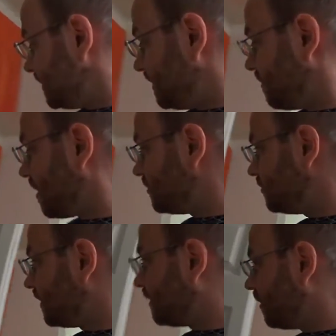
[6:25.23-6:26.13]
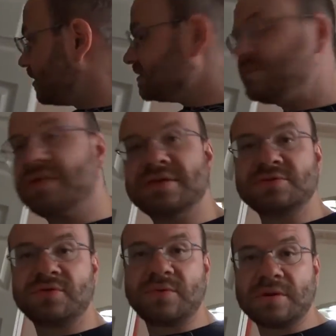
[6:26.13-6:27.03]
in my dirty closet, but that's
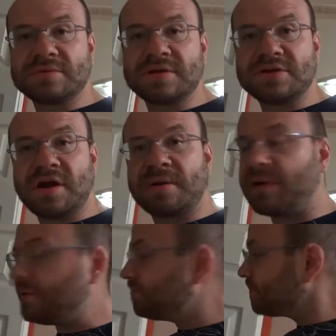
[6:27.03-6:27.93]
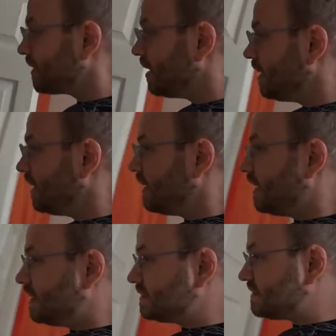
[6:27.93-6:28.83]
sort of what I was going to talk about,
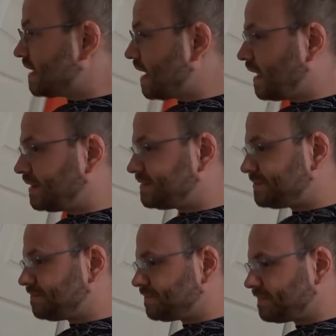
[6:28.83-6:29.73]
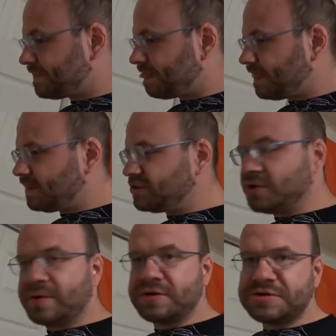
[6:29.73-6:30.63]
is that
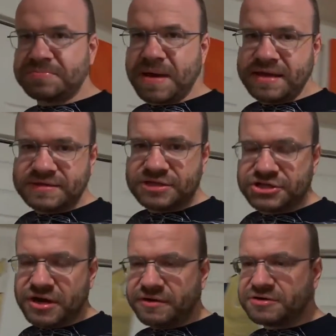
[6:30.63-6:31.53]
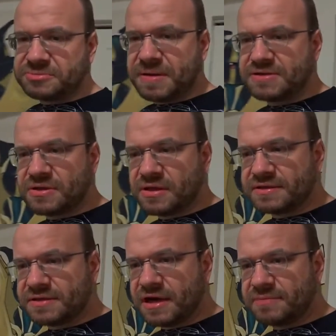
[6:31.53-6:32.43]
showing your space and sharing your space all the
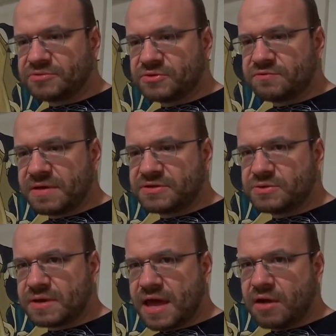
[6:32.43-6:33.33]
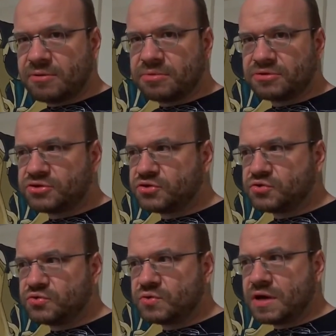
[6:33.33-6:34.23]
time sort of makes you accountable
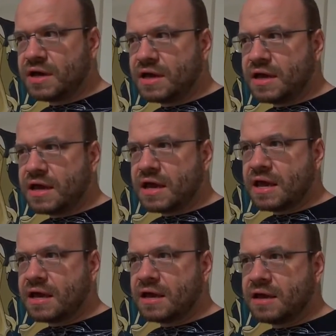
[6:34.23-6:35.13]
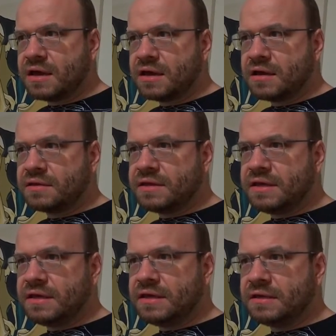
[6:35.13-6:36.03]
to
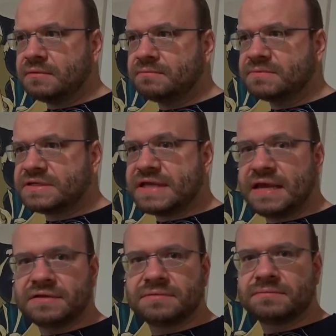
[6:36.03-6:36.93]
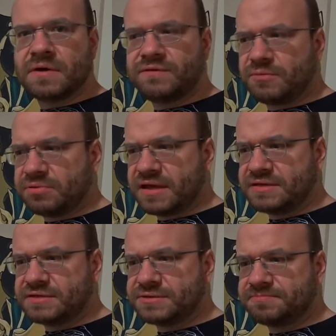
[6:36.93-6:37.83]
the state of your
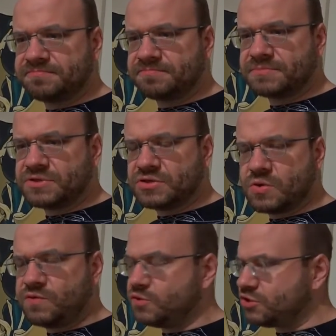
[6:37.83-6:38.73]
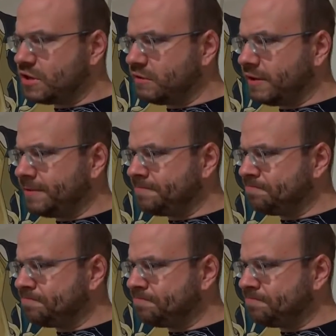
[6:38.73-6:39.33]
place. So if you're sharing